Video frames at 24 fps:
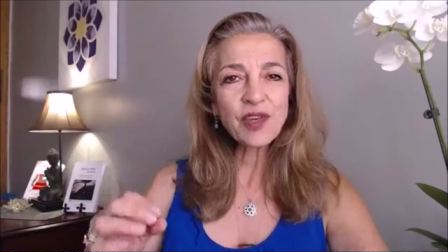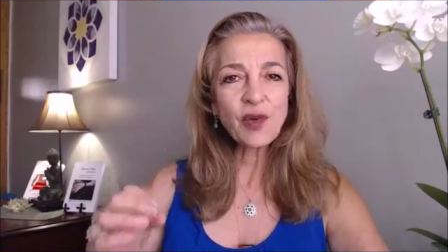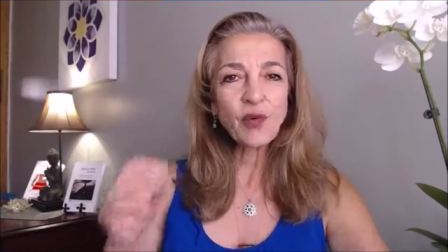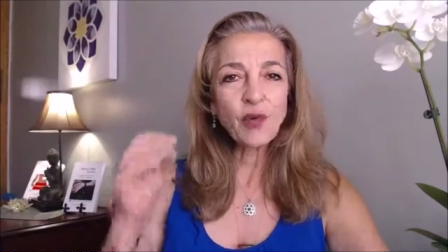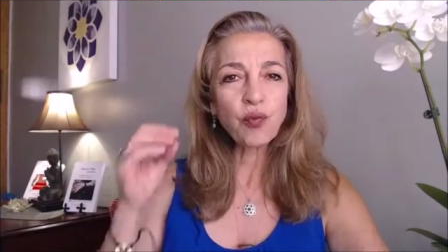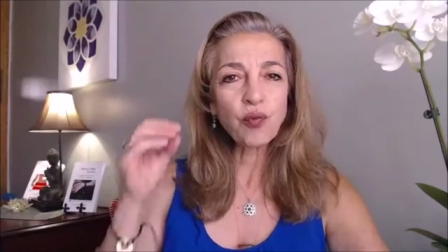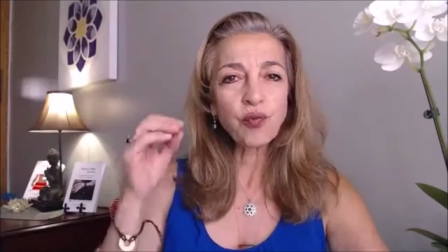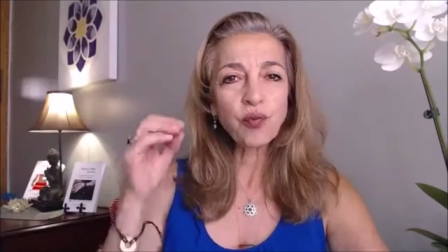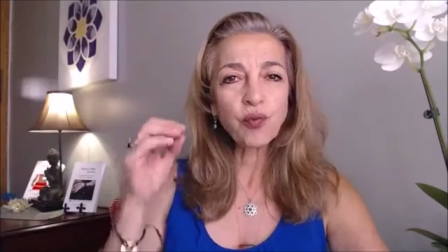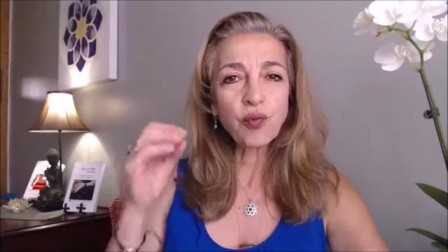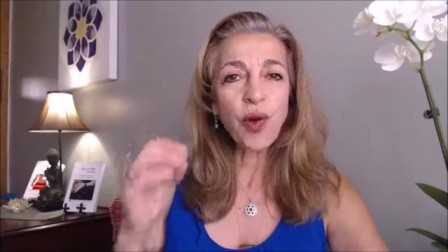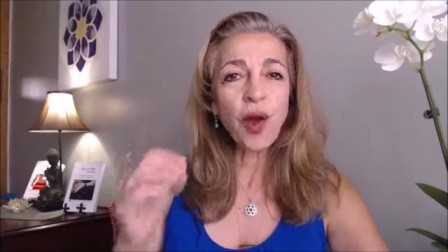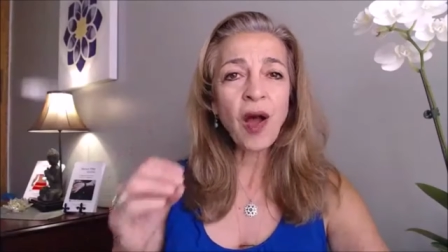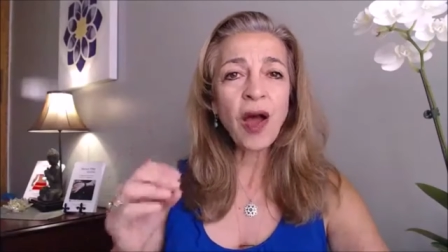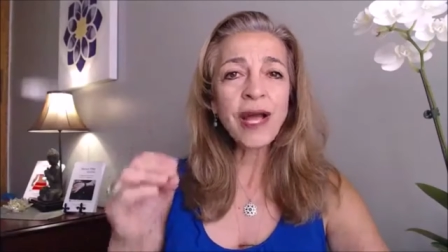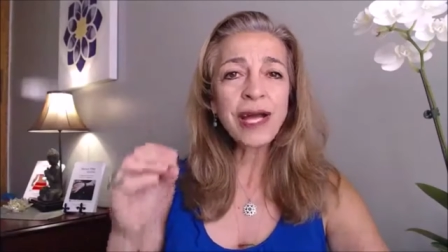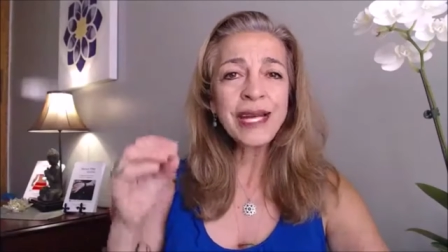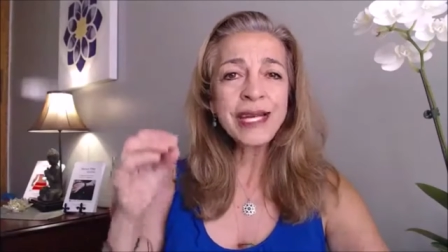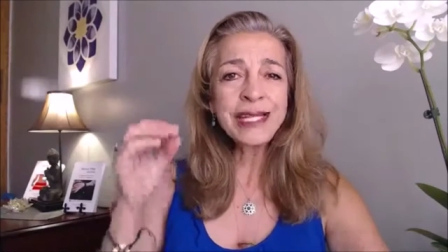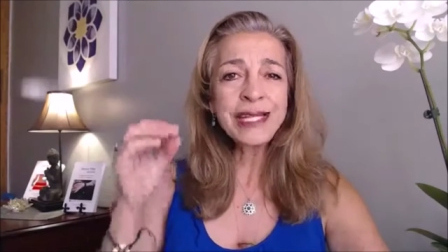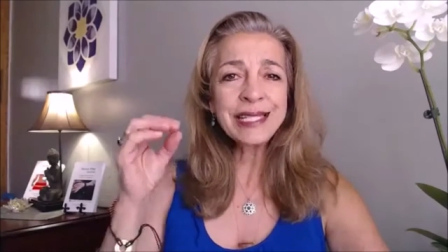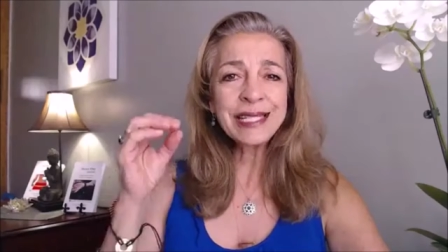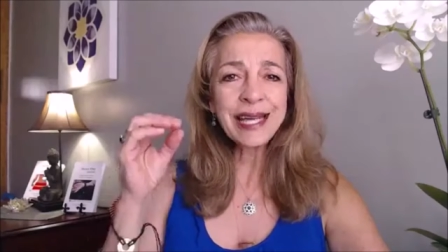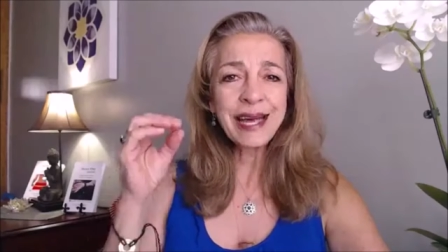
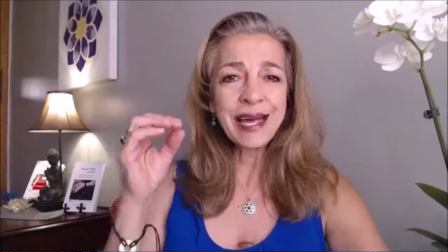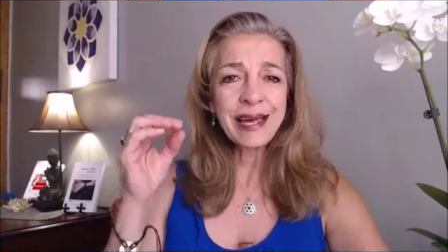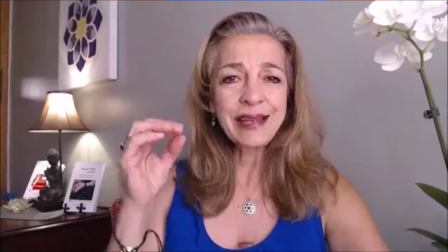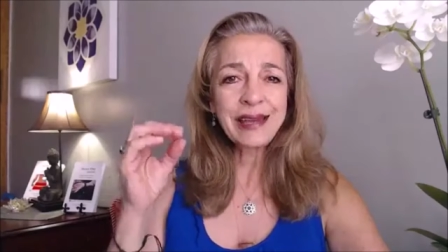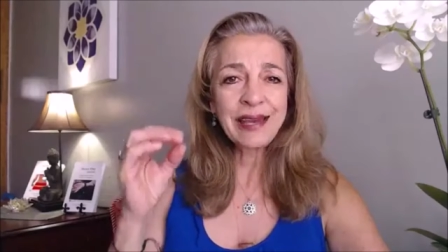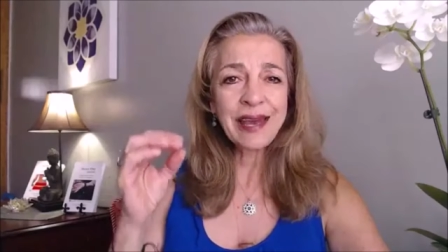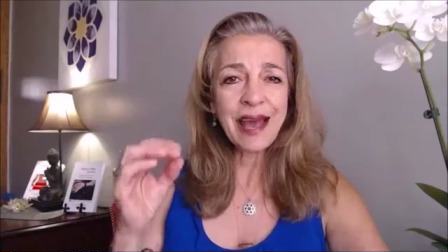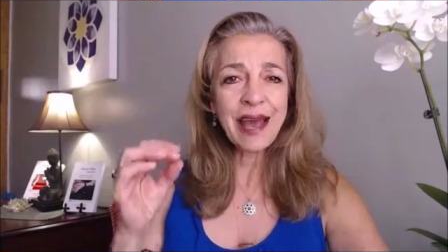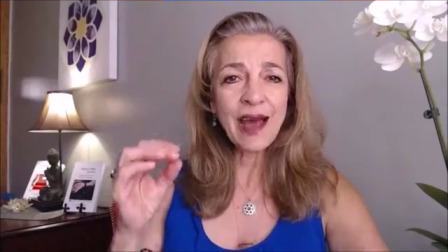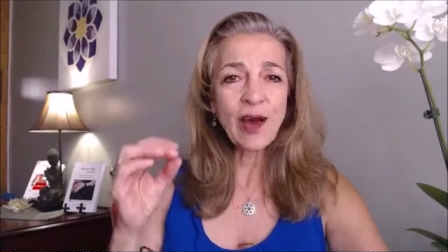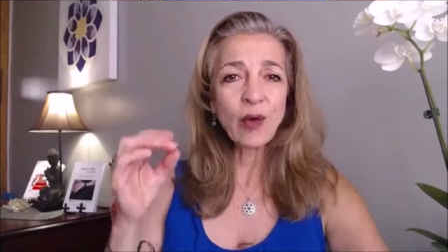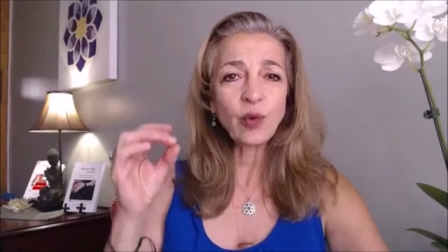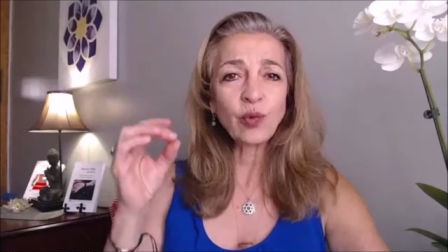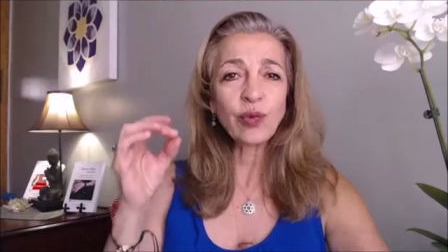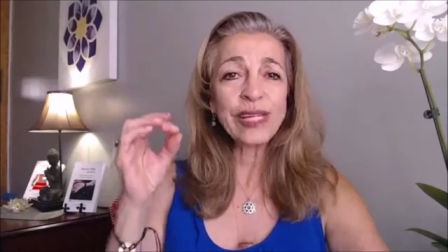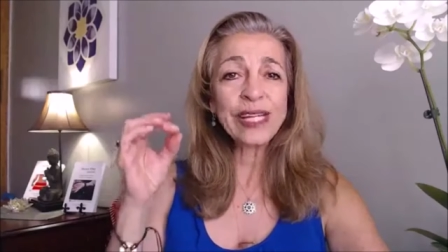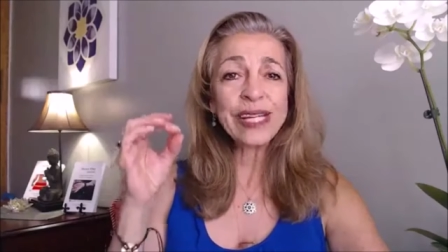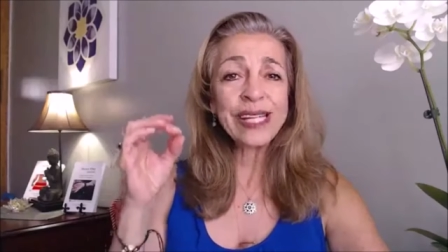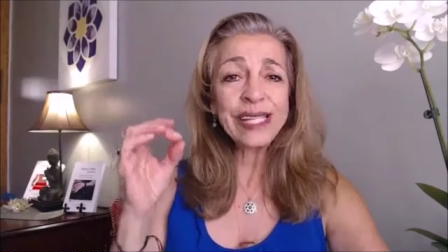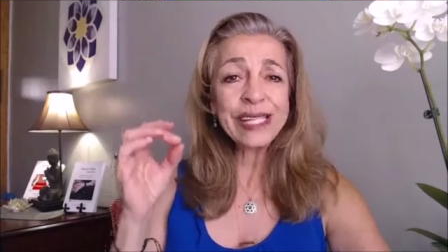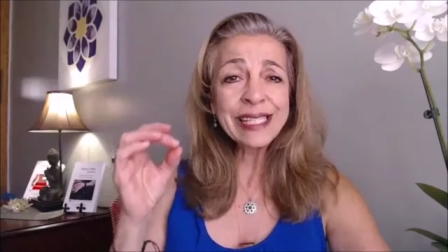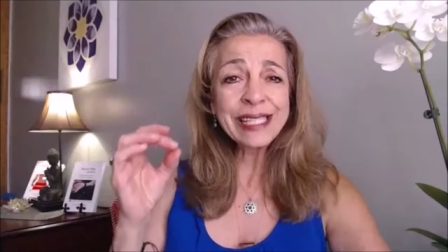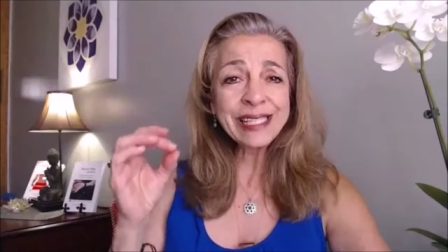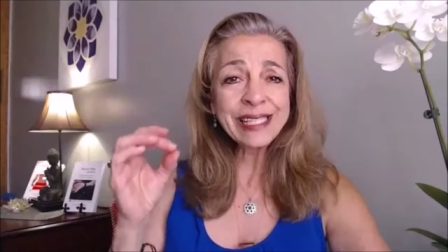right now,
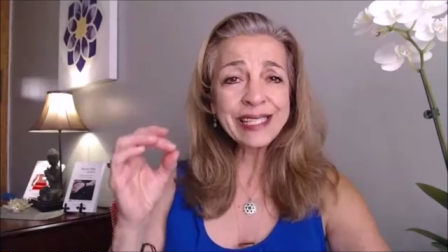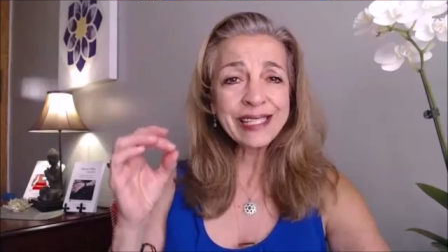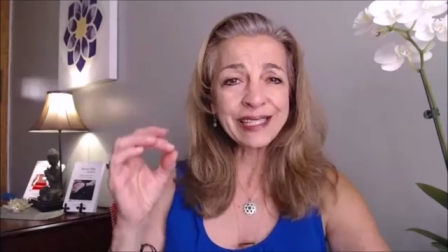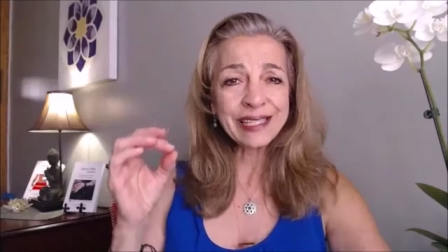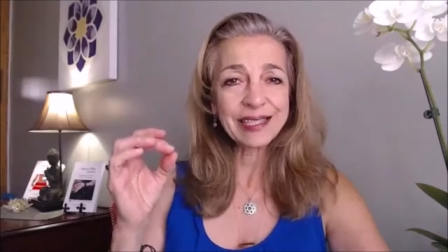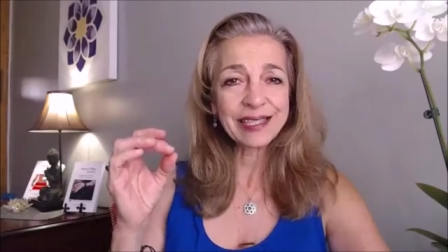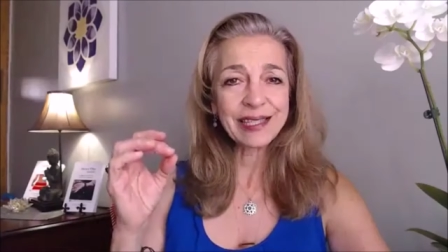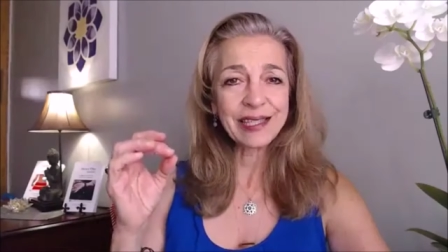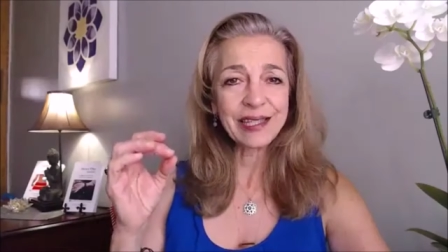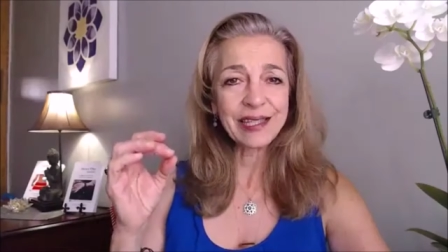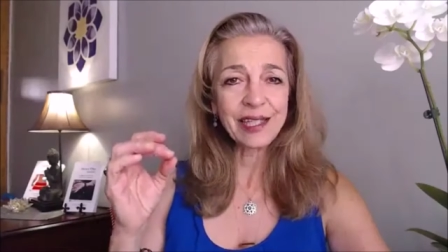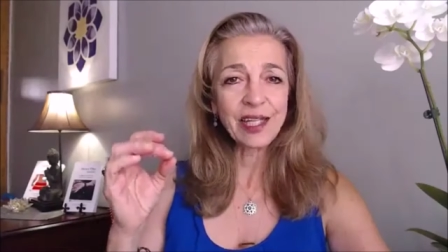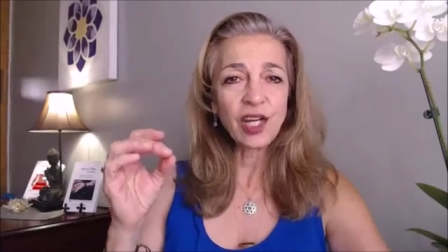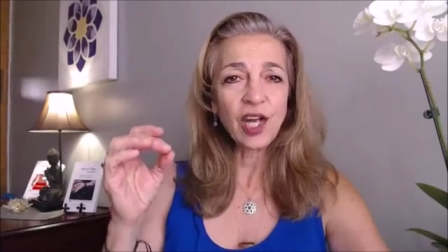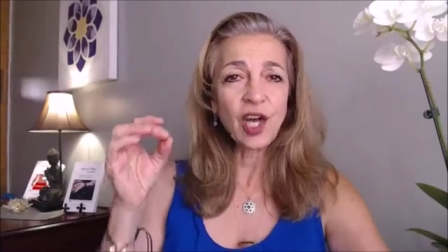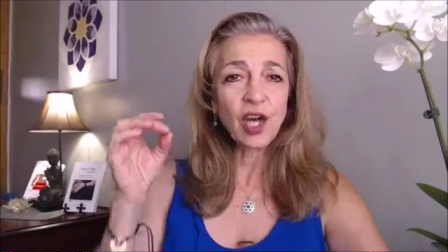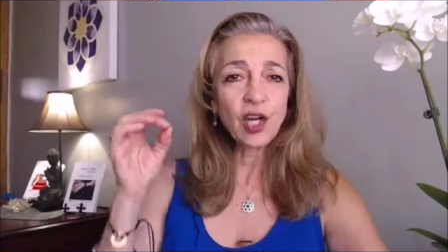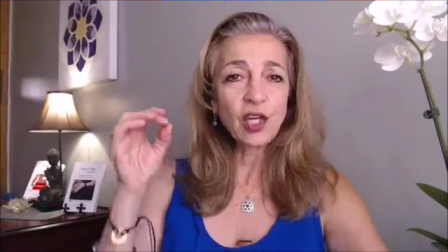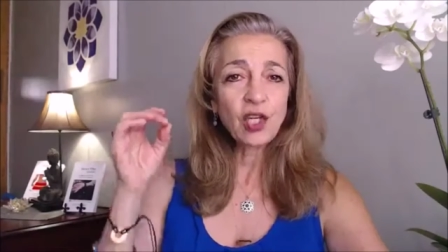instantly,